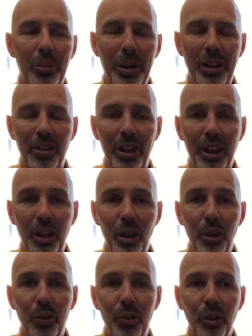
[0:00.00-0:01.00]
might say that the
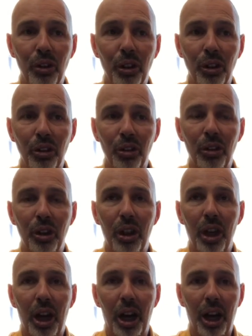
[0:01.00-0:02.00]
universe is
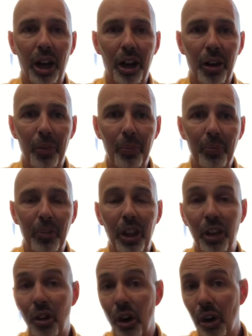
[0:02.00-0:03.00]

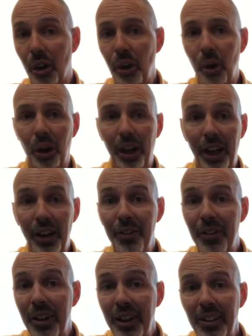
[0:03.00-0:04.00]
eternal or
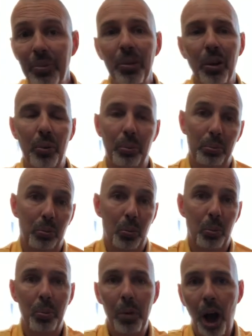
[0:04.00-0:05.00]
infinite,
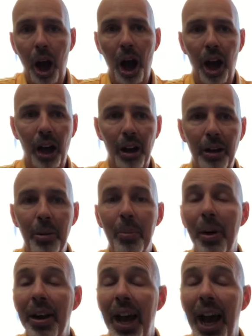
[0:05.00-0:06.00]
and it
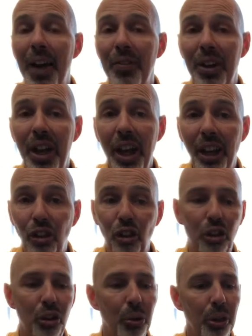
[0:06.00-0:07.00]
might have an
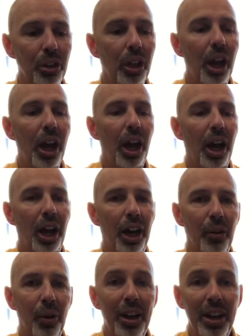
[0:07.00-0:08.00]
edge to it.
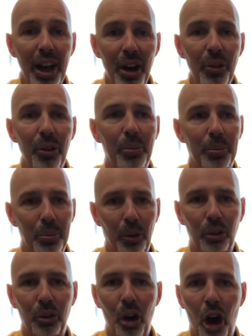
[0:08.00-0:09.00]
Right now, the
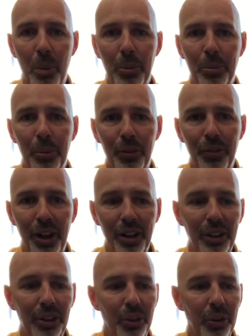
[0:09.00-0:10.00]
most common
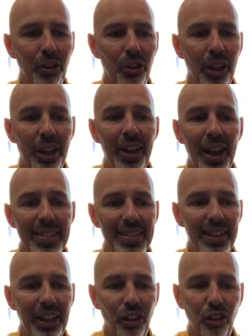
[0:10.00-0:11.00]
prevailing theories are that it has
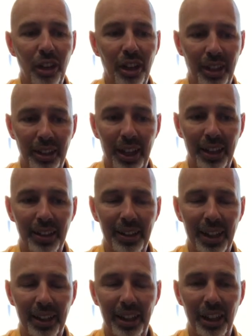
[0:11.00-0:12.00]
an edge,
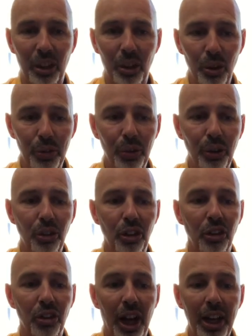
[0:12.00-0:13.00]
that the universe
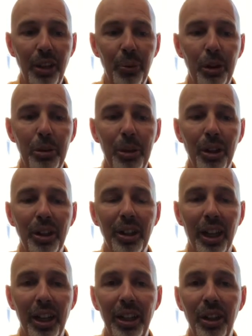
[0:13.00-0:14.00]
is 93 billion
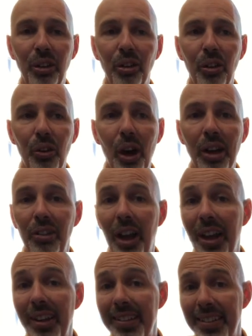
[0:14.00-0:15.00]
light years across
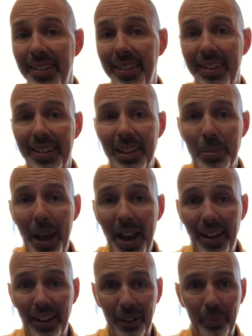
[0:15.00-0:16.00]
and still
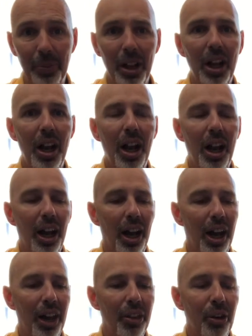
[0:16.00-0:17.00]
expanding.
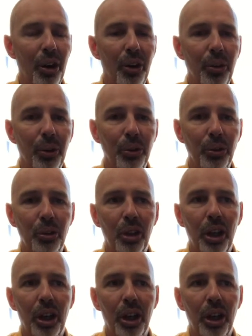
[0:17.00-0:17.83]
There are those